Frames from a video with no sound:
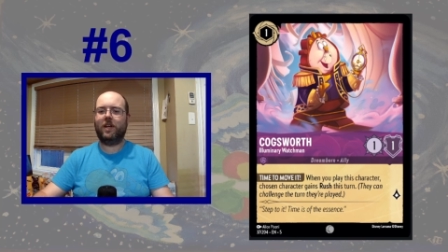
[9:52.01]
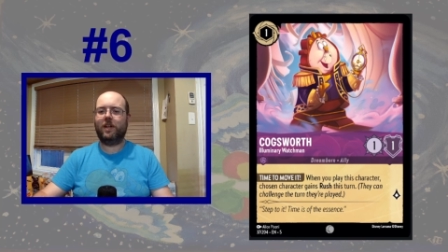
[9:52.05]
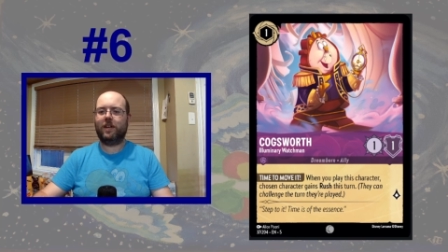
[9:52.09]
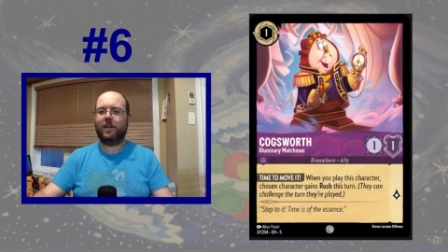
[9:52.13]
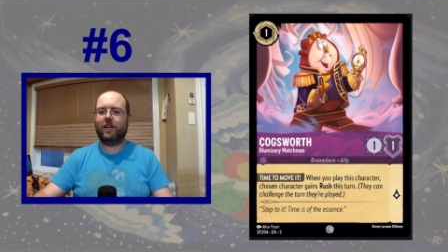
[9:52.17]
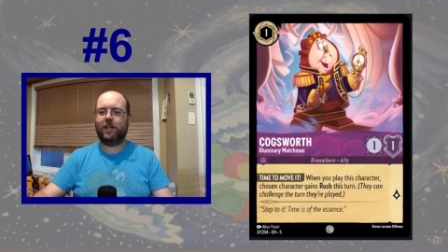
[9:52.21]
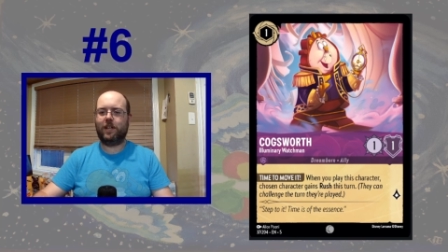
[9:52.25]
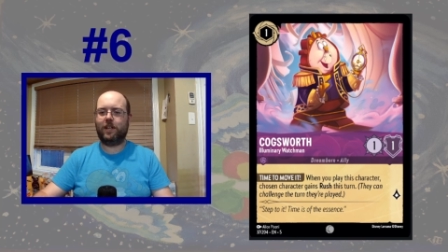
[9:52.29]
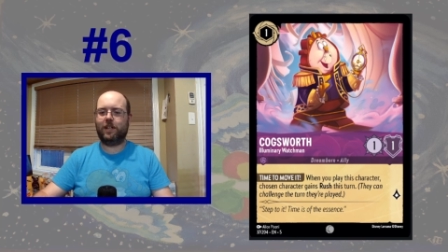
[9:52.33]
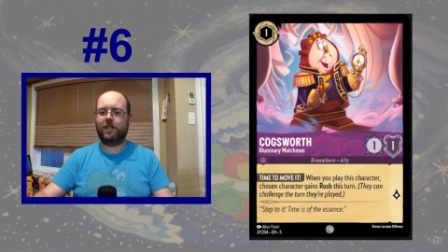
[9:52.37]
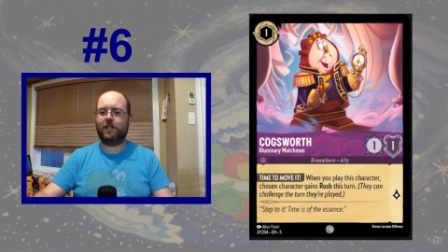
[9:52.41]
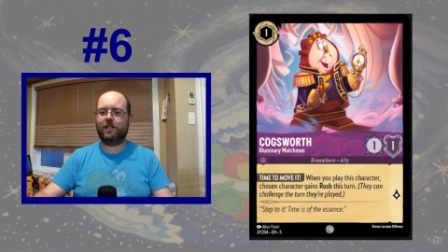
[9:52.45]

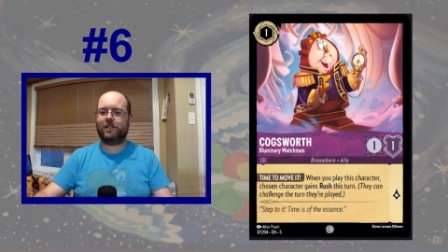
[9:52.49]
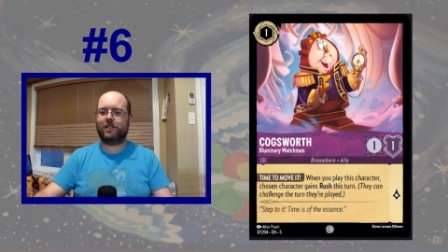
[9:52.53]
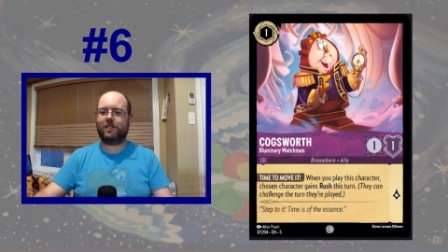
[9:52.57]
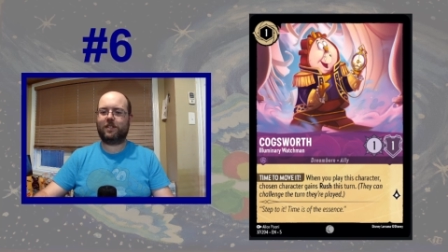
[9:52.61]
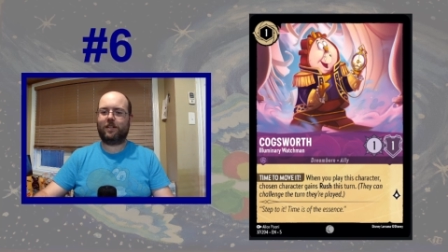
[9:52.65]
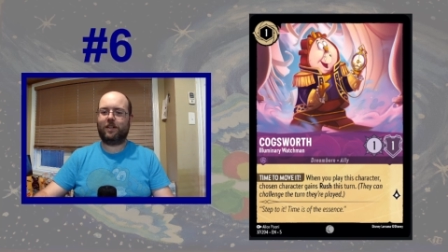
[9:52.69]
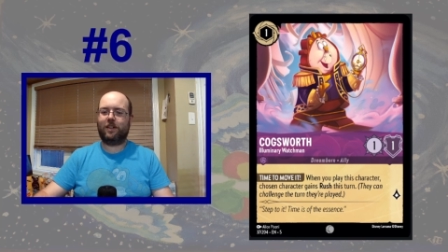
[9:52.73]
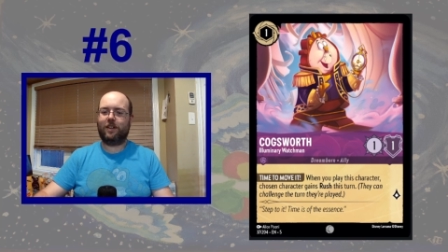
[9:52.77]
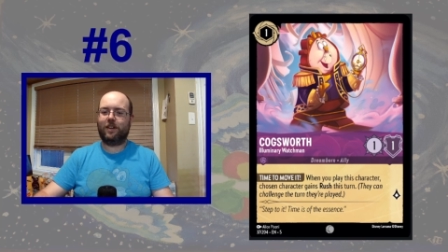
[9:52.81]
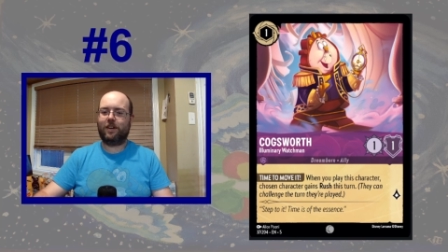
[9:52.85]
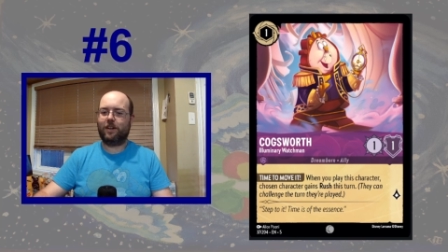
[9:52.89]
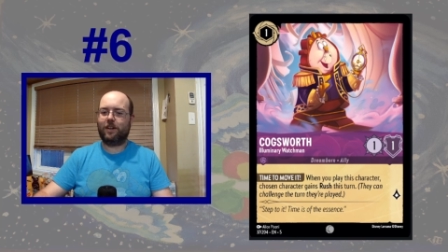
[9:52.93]
He's
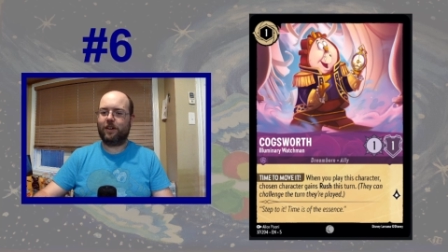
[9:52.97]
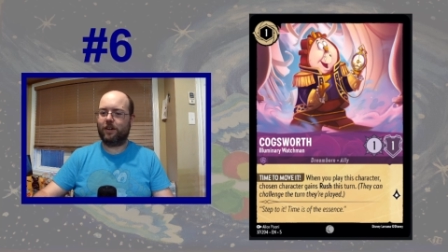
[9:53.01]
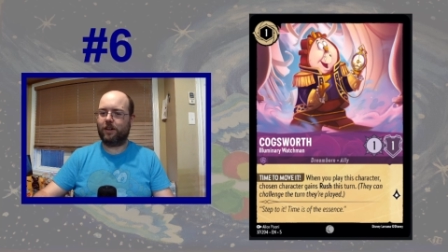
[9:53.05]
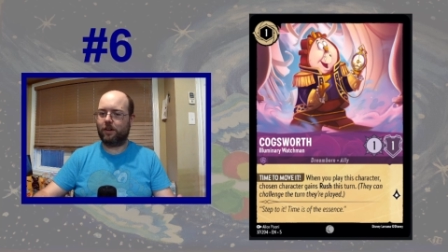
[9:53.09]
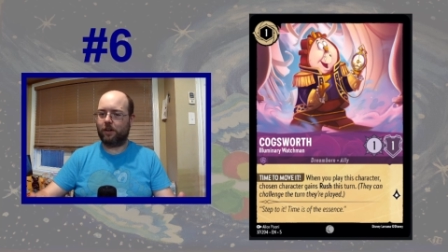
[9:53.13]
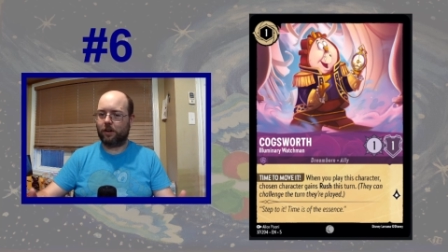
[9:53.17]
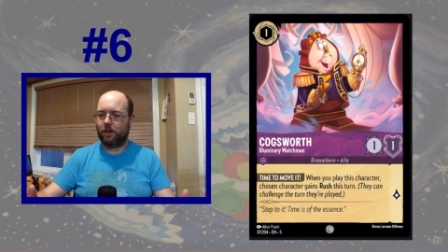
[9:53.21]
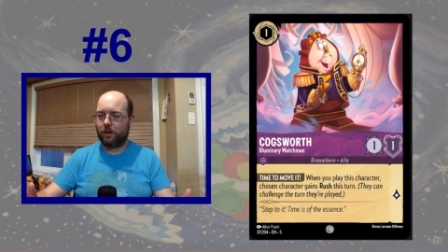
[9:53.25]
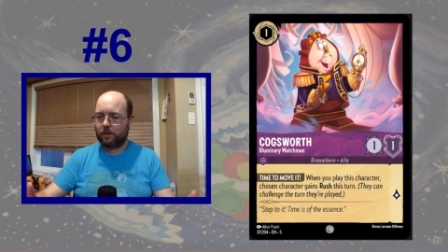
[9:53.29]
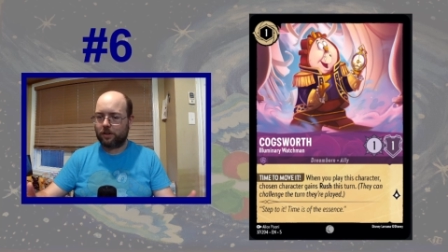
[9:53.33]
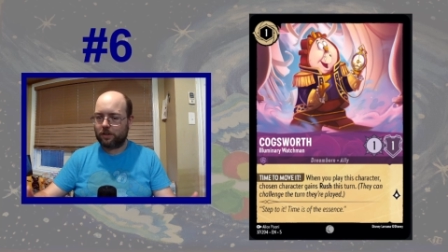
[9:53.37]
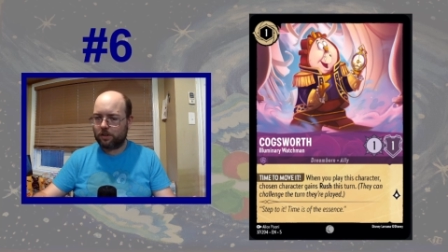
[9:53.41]

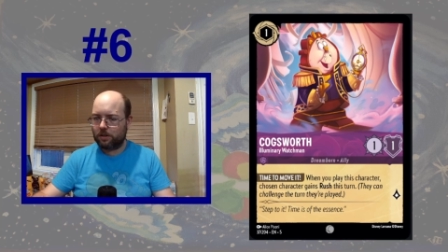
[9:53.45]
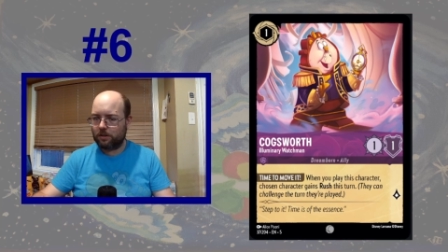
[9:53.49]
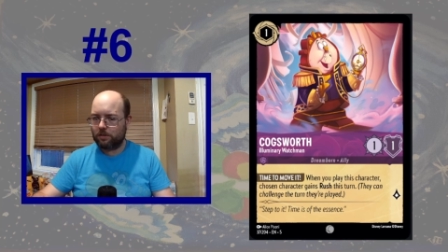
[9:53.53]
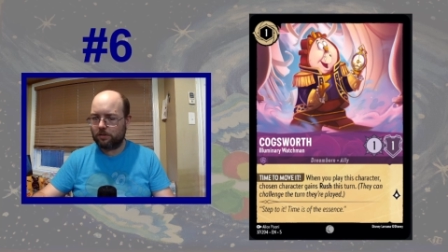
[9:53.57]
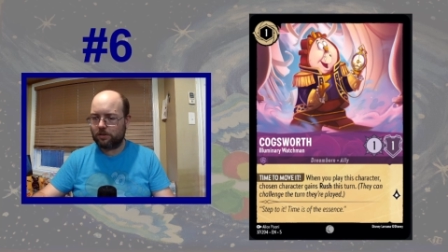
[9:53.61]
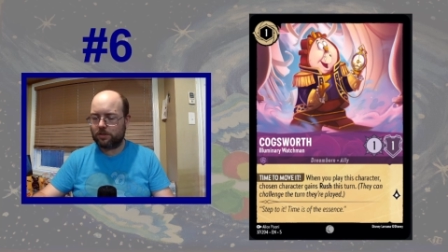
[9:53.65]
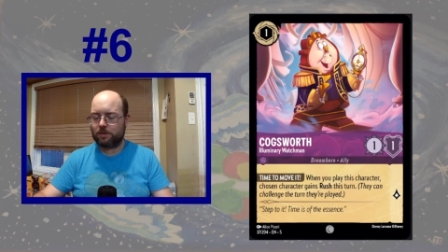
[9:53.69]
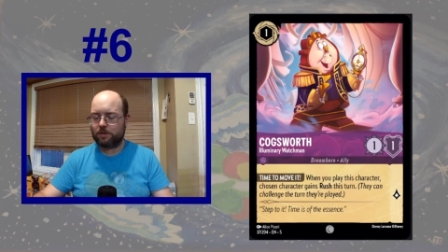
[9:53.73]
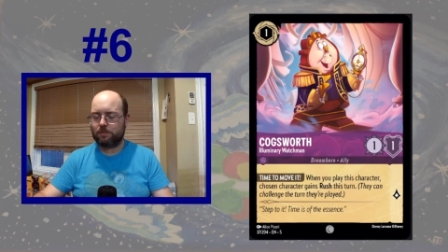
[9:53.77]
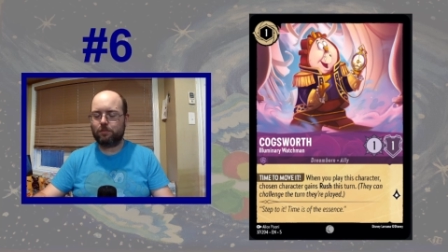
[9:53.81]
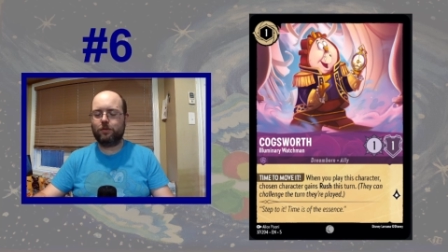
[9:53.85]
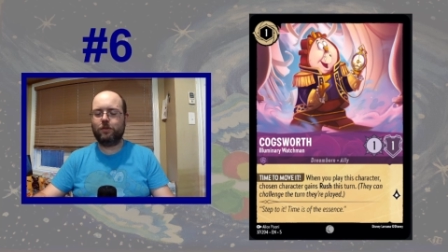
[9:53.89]
a
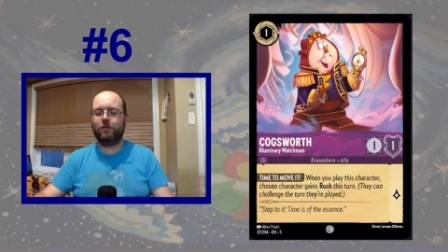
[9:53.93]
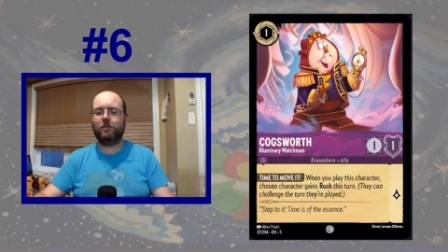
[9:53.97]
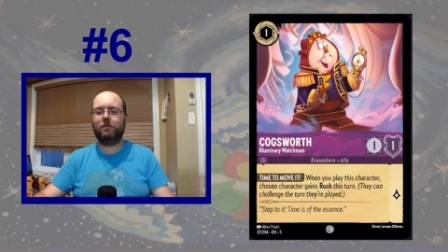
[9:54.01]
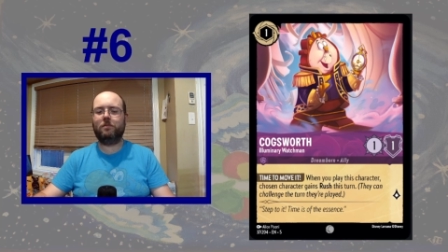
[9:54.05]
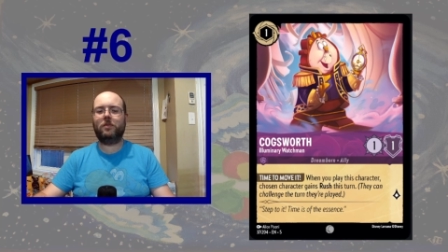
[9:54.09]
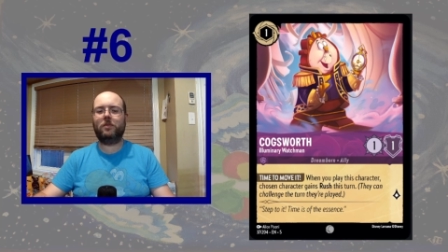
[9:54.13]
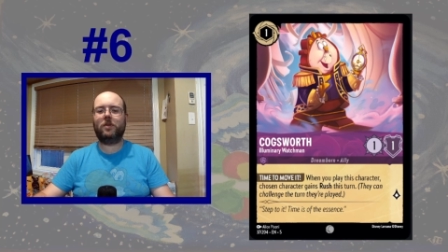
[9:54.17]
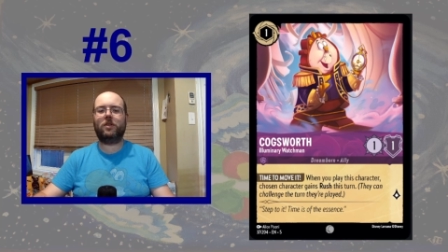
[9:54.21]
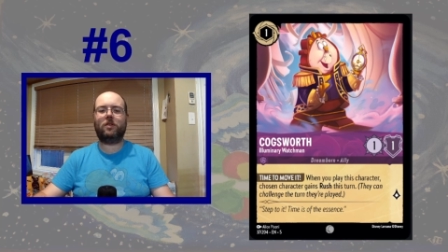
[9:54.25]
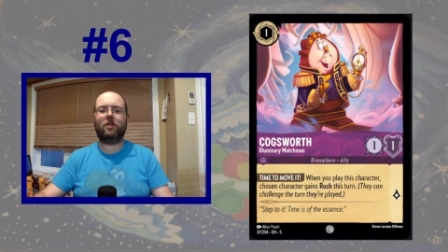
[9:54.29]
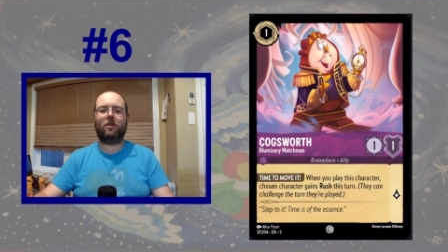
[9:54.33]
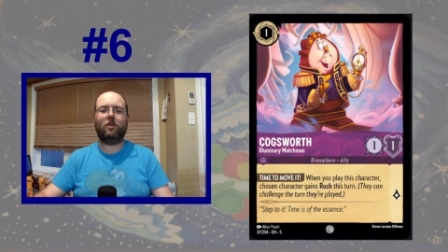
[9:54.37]
huge improvement